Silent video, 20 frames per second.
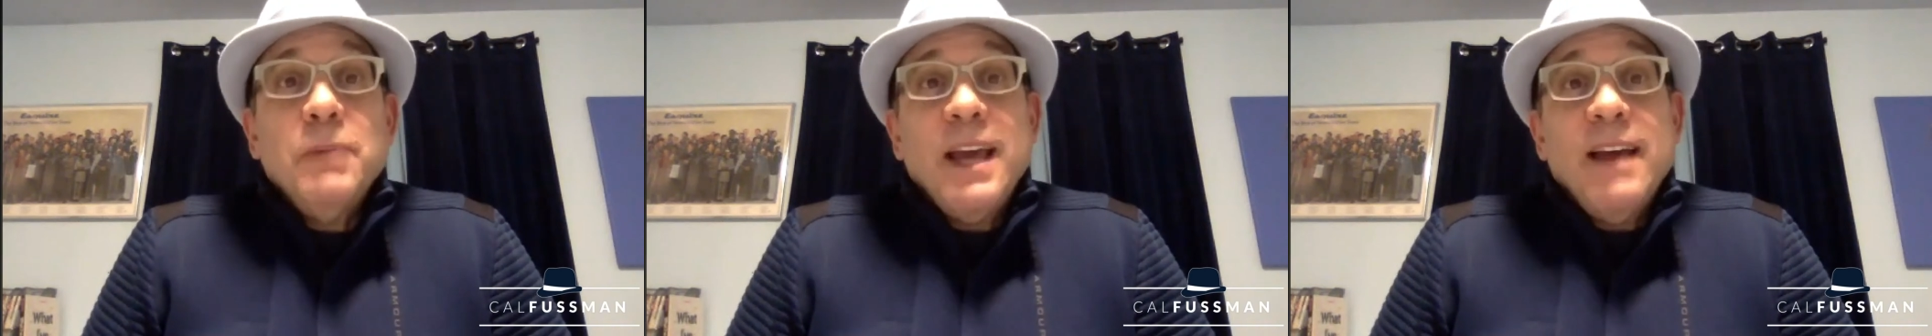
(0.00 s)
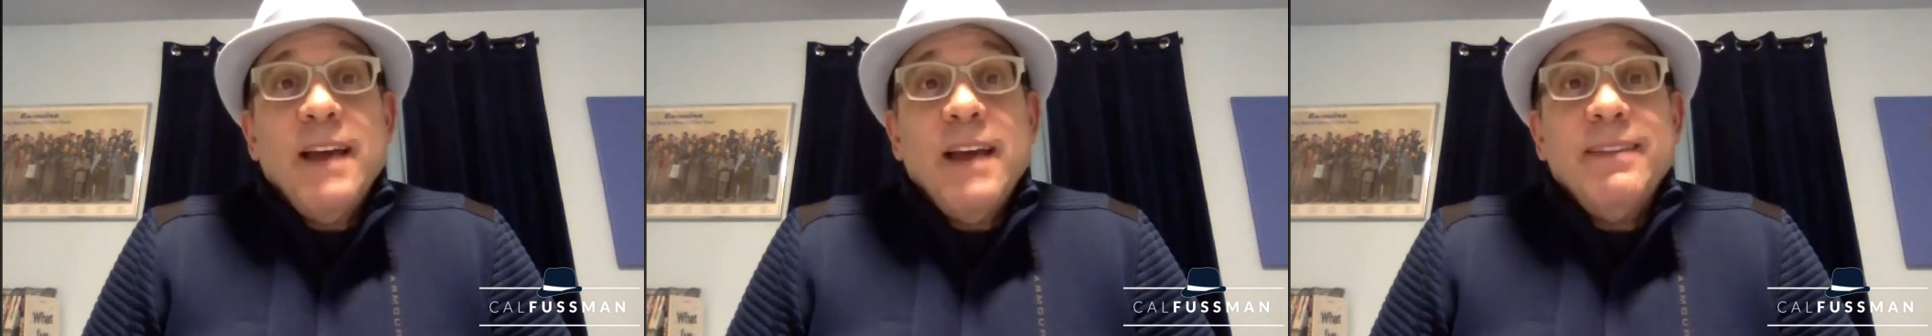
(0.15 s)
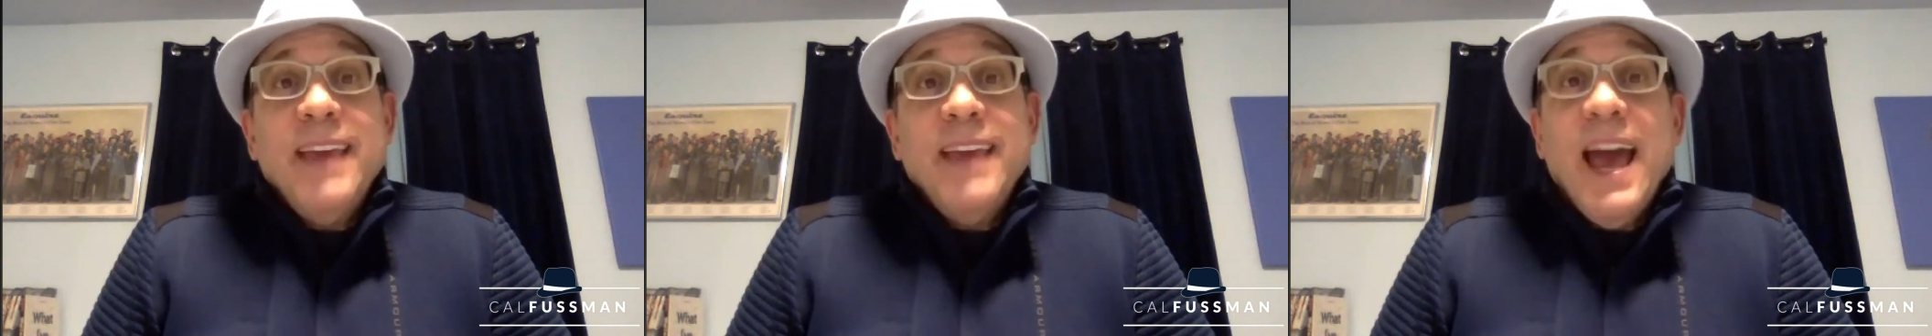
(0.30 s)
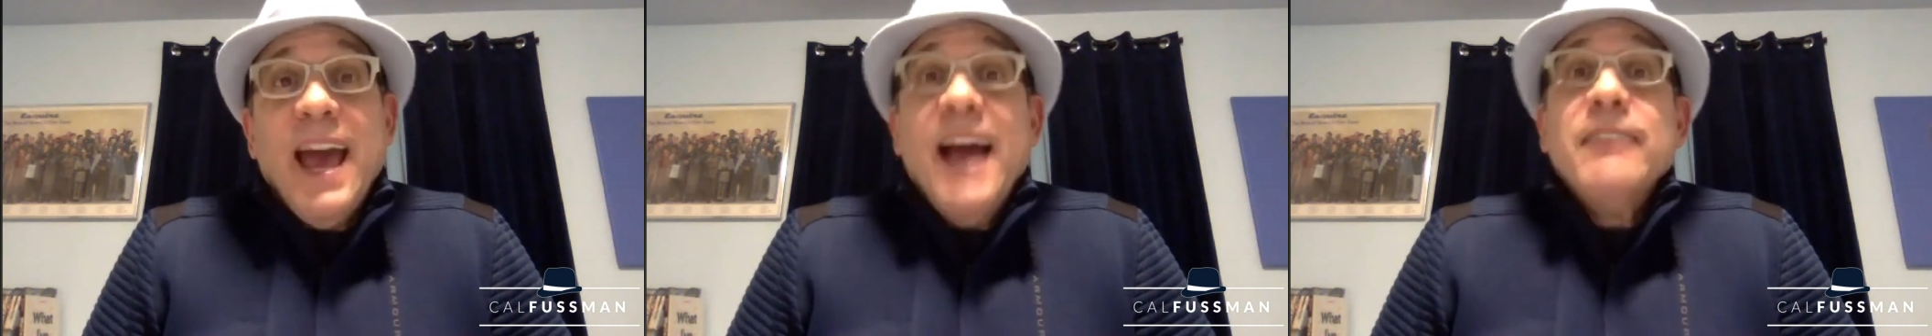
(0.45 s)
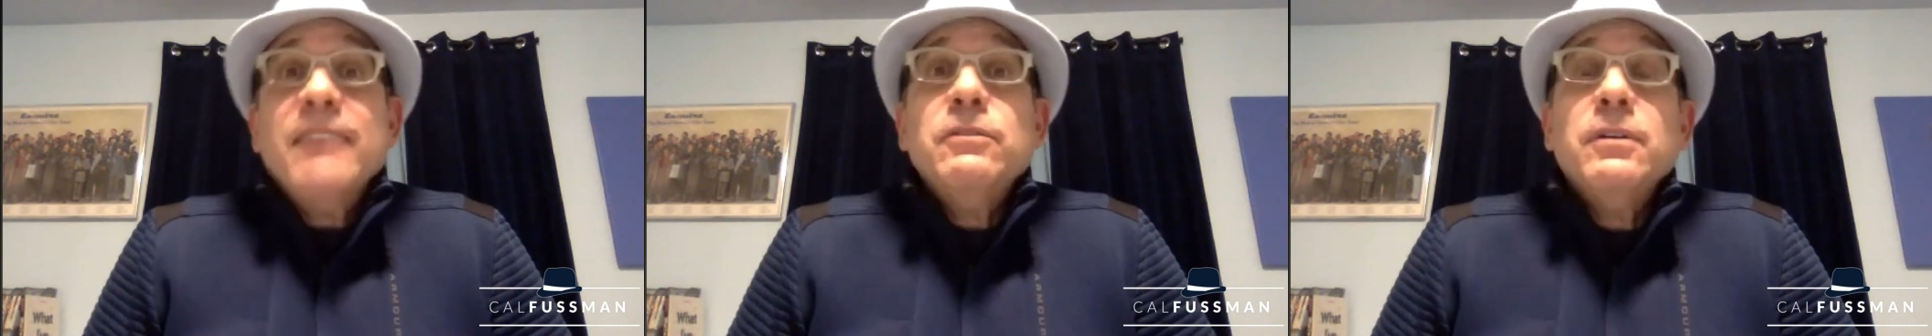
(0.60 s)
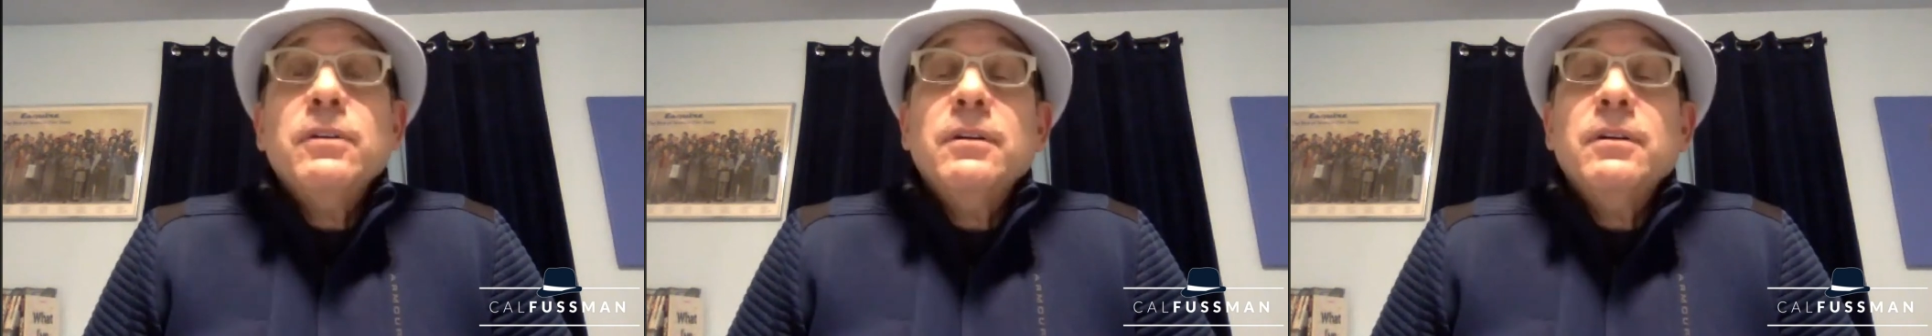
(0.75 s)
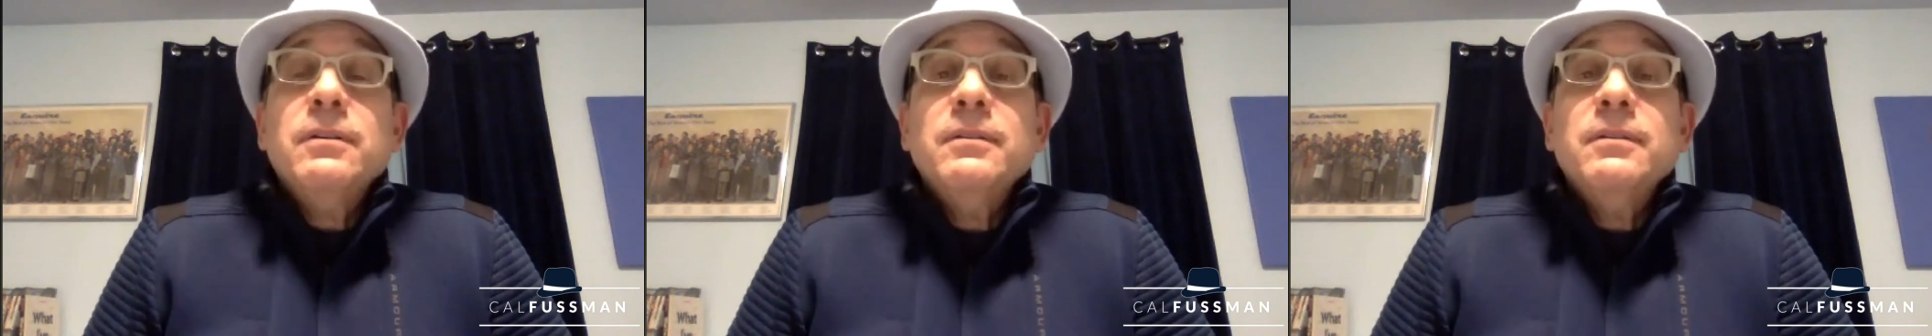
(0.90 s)
we got the
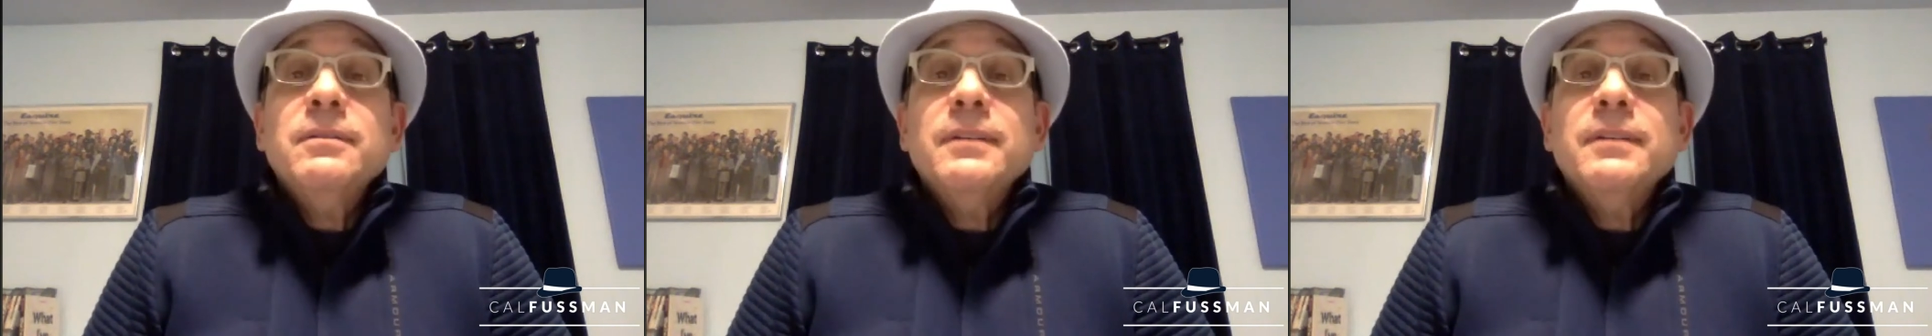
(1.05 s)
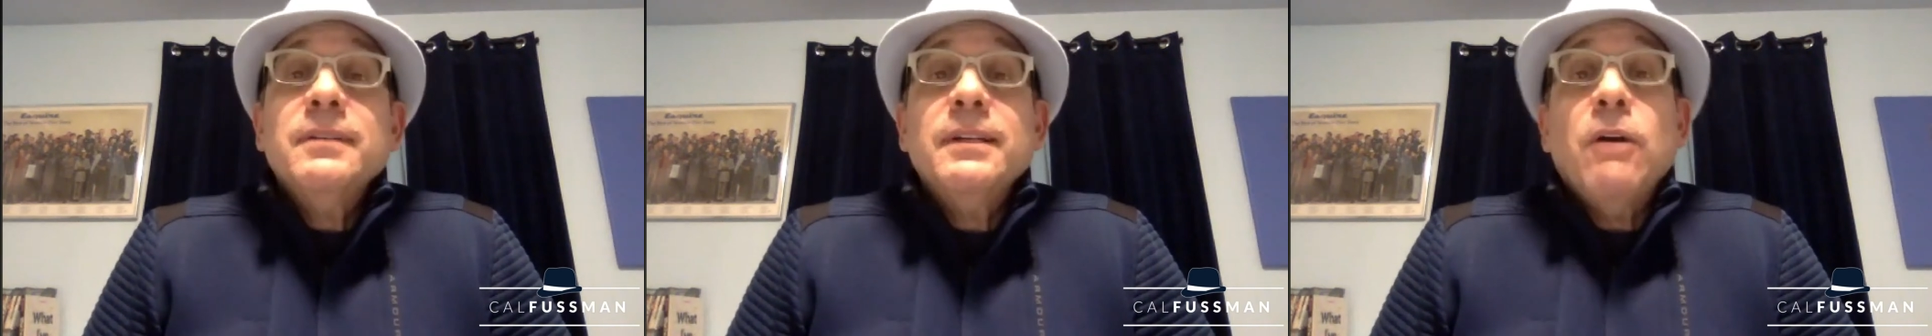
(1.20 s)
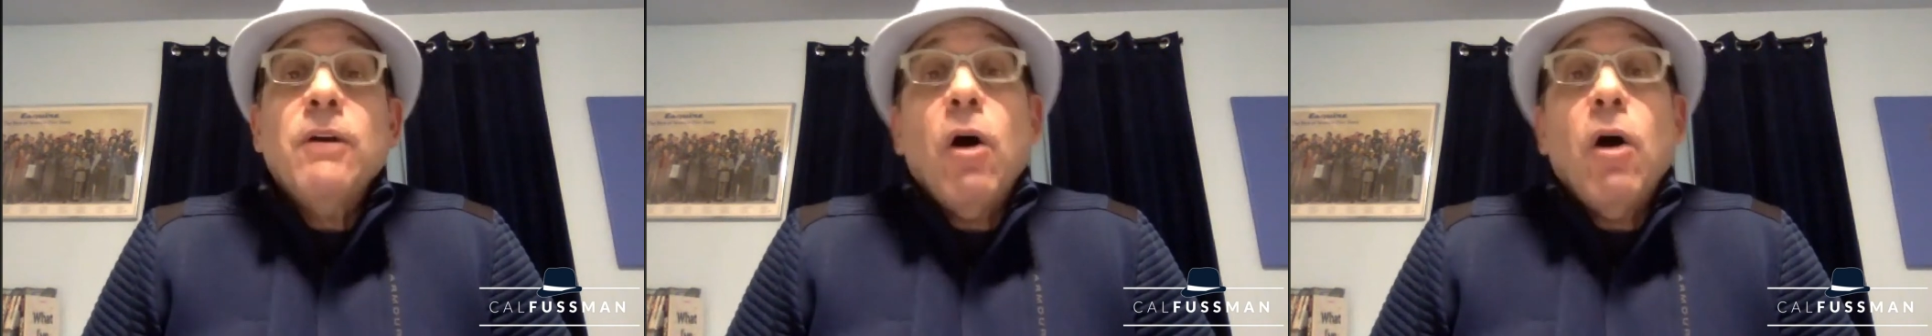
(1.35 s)
actor and